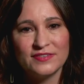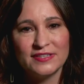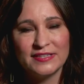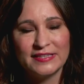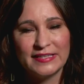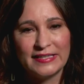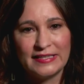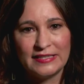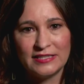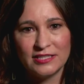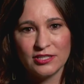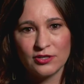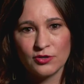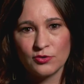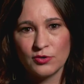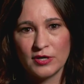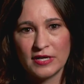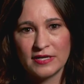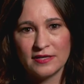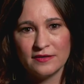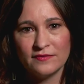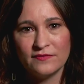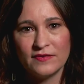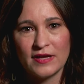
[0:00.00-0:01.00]
and lead the
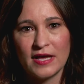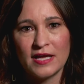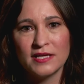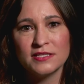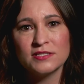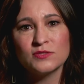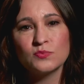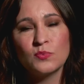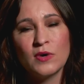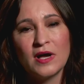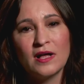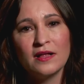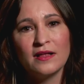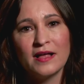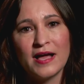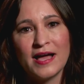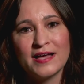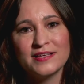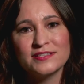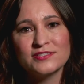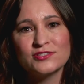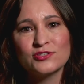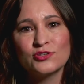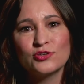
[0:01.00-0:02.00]
creative, as well
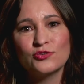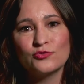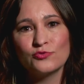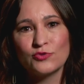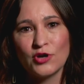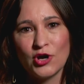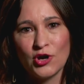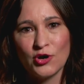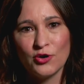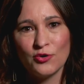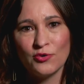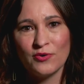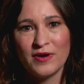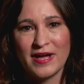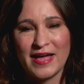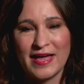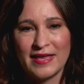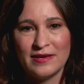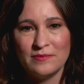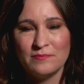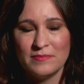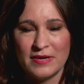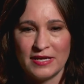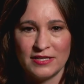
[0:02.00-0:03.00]
as grow
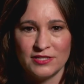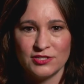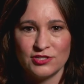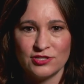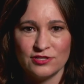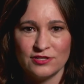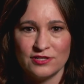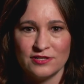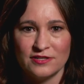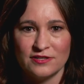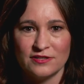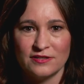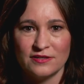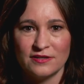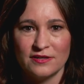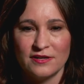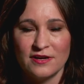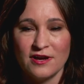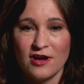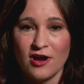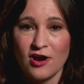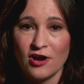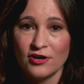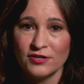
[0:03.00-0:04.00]
and mentor
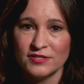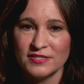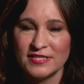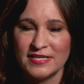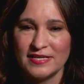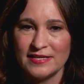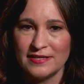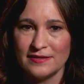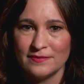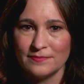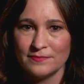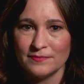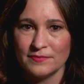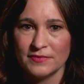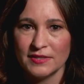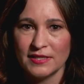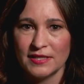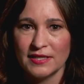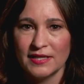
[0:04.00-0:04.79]
our team.